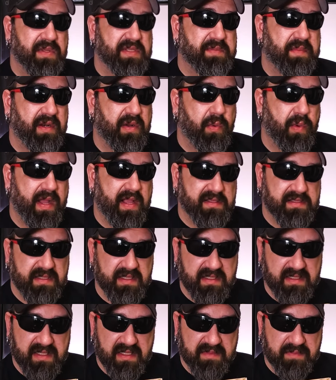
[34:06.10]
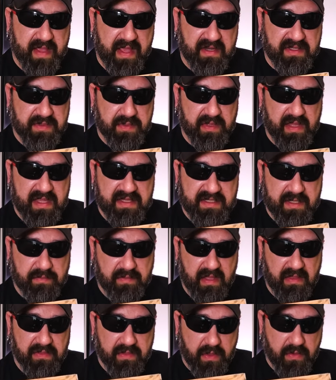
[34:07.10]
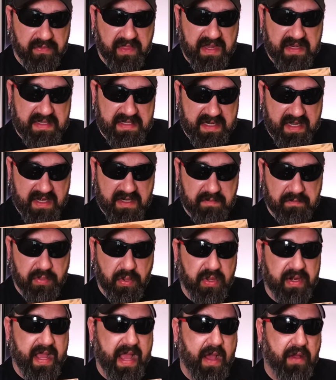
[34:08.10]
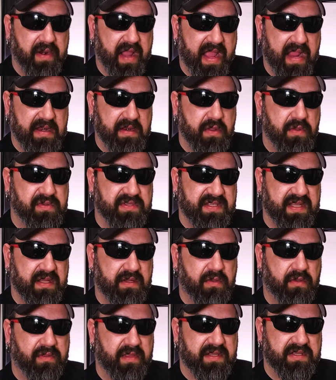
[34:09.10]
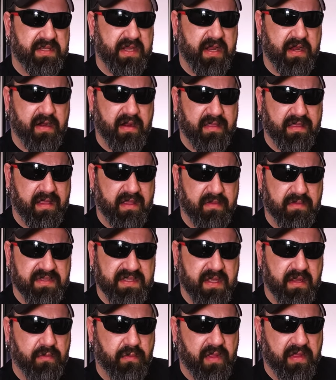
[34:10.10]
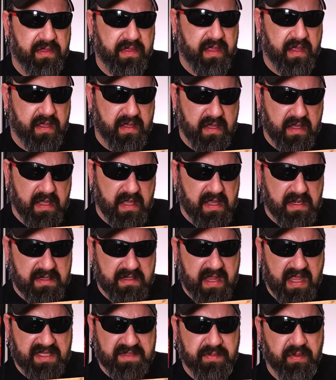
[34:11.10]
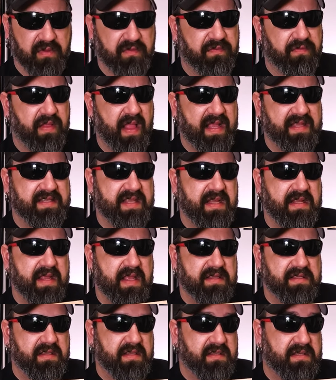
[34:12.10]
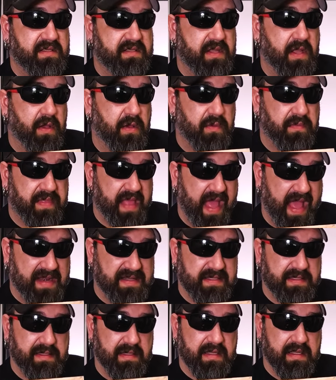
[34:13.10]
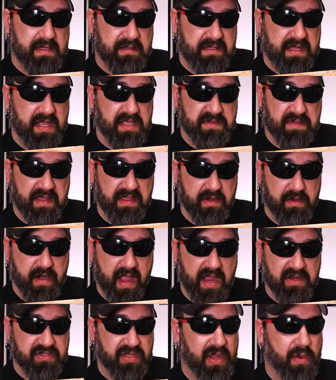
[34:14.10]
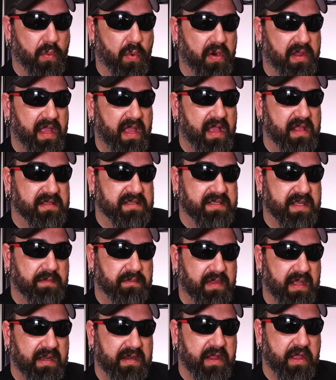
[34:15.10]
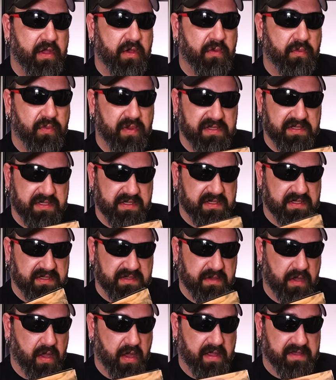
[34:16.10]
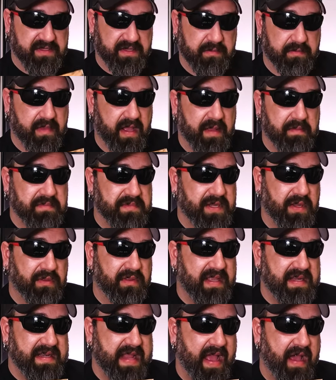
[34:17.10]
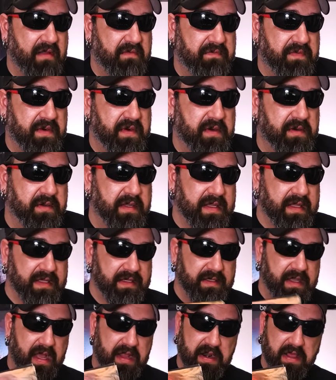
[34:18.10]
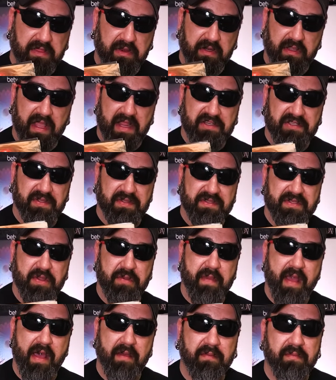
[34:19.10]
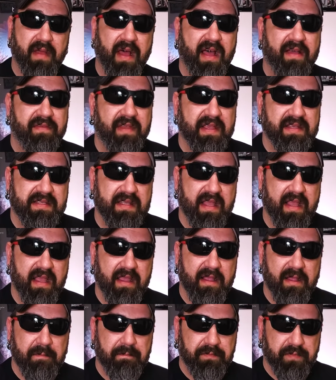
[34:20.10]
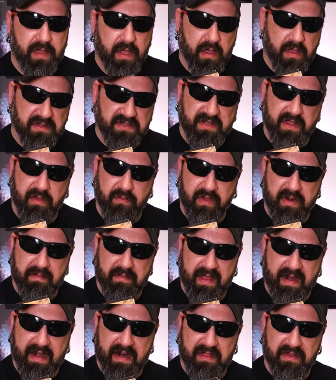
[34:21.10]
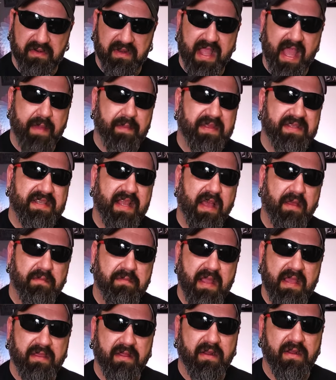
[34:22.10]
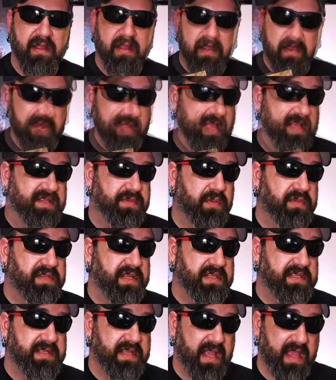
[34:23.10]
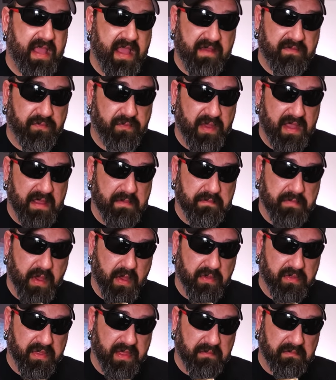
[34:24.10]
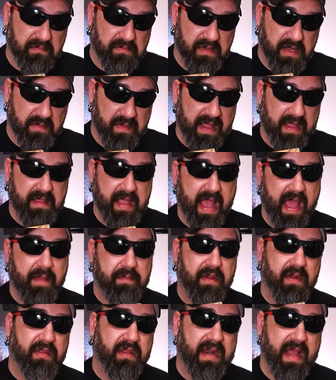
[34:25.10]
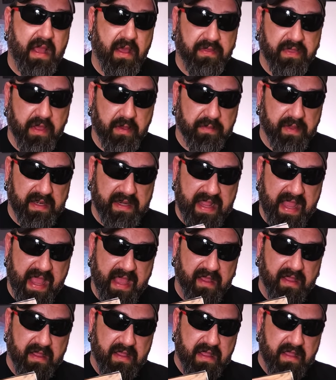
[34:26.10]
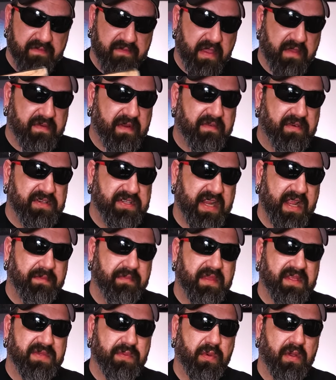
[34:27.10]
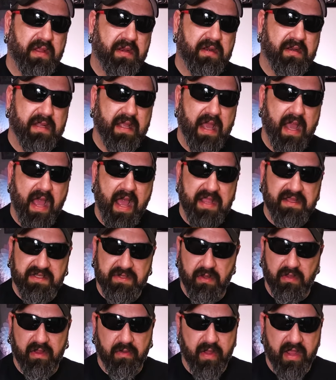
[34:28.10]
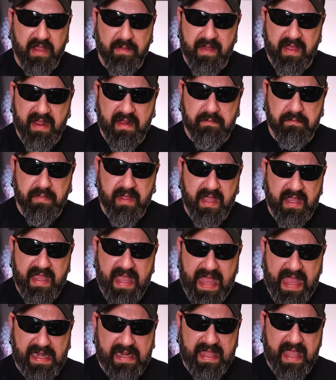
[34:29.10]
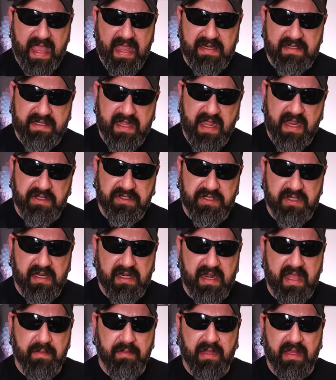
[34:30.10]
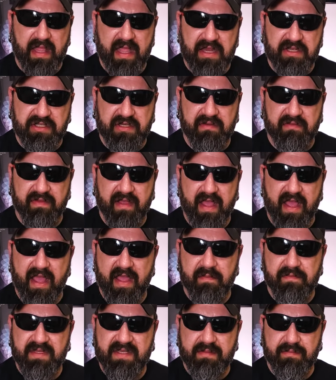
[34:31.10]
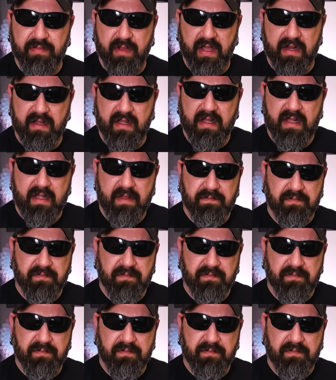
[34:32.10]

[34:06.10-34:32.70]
so it's been a while since this band has released something though they did put out a new single this year i think it was on one of the Decibel flexi discs so that tells me they're actually working on something new which is awesome i'm totally down for another glacial tomb album obviously also, I wouldn't mind another Khemmis album either, but I guess we'll just see. If we get both, I'm going to be happier than hell, though. But yeah, if you've never jammed this one, I strongly recommend it. Big incantation and immolation vibes, but